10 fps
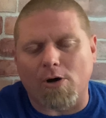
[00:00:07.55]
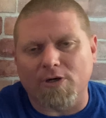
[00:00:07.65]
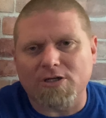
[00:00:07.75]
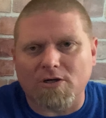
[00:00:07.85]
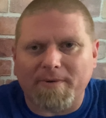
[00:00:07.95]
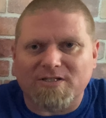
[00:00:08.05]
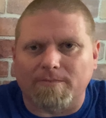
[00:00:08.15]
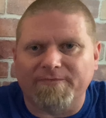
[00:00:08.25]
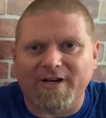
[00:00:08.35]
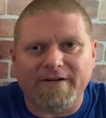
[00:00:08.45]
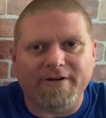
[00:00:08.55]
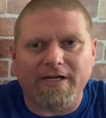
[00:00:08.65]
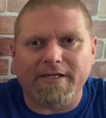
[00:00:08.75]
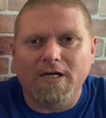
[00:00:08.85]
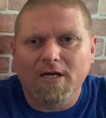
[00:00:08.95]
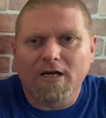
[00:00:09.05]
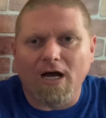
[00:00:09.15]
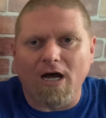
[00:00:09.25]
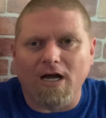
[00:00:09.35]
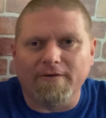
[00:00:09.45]
I want to talk about something very, very,
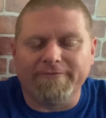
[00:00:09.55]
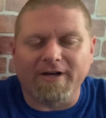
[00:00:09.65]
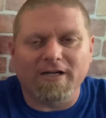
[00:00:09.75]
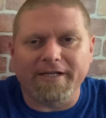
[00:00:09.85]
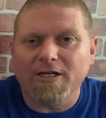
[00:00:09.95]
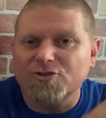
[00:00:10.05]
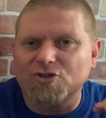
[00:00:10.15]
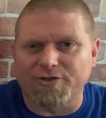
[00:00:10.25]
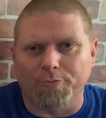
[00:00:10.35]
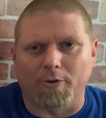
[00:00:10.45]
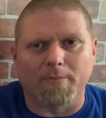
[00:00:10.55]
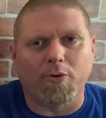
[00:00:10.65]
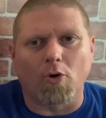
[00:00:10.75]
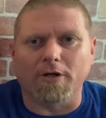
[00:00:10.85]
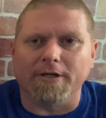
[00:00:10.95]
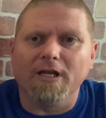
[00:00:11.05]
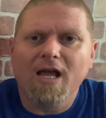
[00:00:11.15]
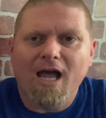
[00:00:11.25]
uh, very super important.